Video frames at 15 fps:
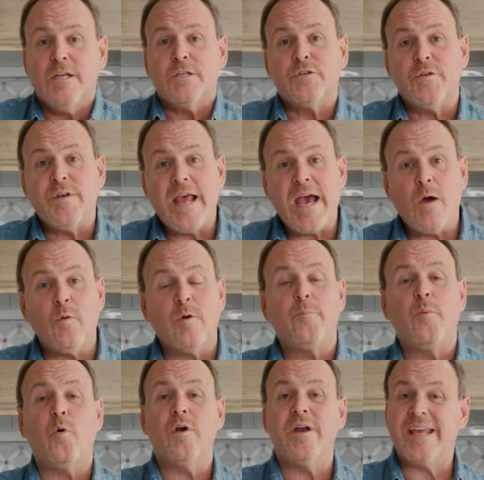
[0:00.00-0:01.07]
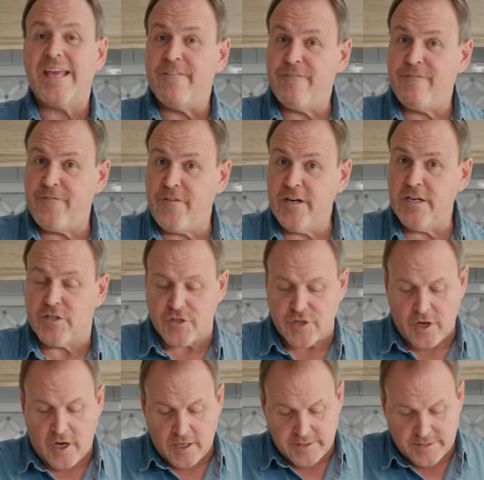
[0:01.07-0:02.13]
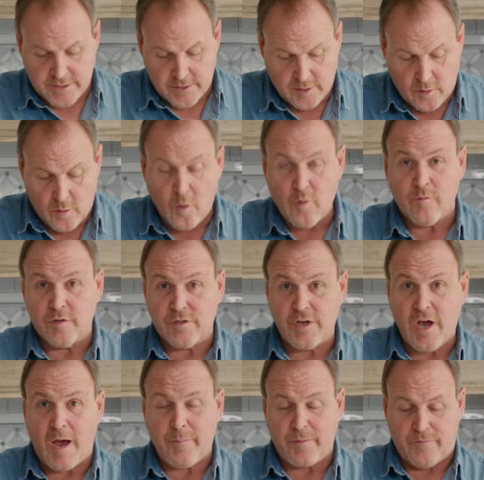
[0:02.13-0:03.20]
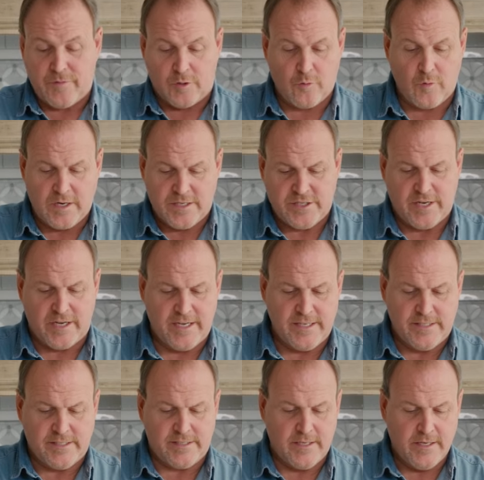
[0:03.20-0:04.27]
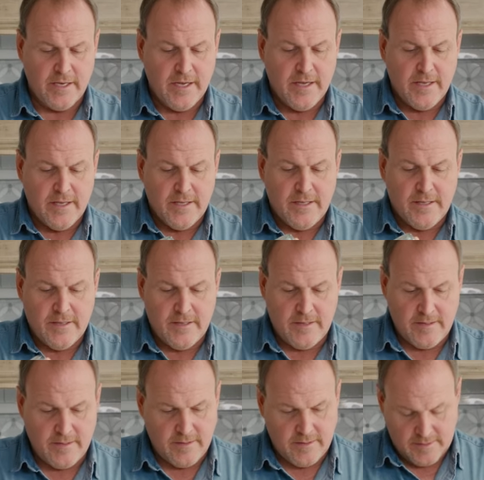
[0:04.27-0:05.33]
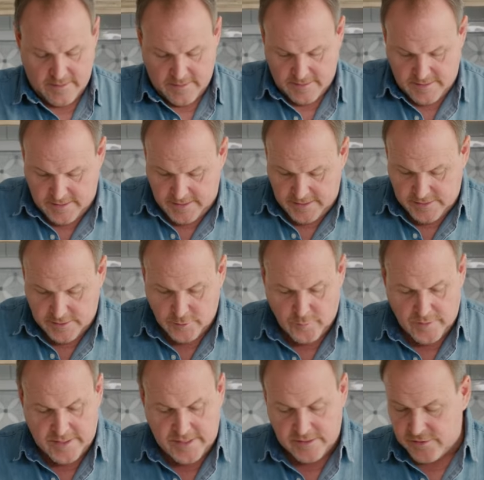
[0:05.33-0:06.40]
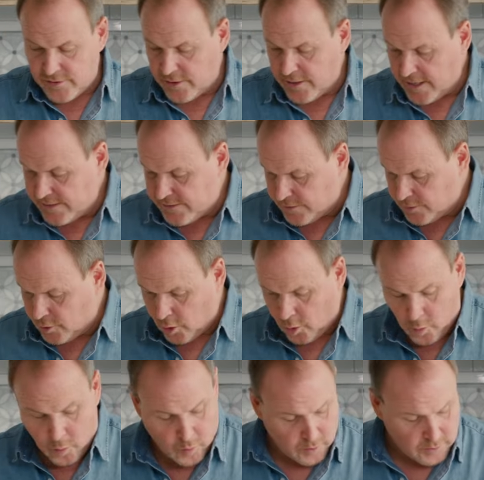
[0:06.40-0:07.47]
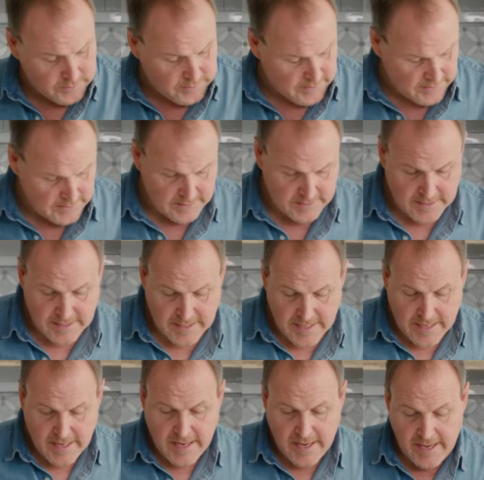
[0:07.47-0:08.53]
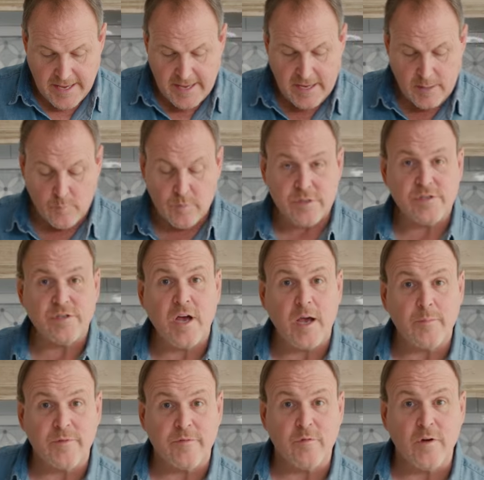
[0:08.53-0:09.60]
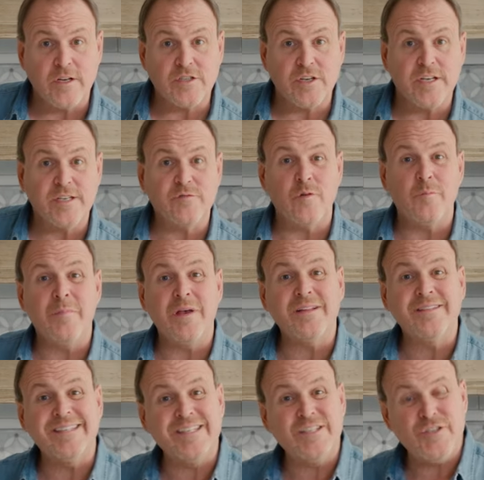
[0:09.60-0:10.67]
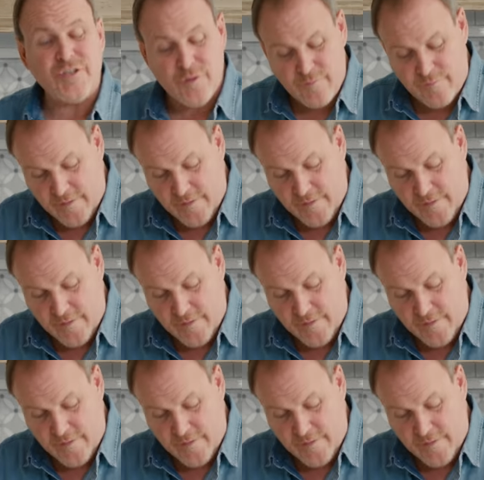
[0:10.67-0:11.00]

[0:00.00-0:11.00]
So now we're pouring a finished cocktail over top of the crushed ice these ingredients are nice and cold and will stop the fresh ice from melting too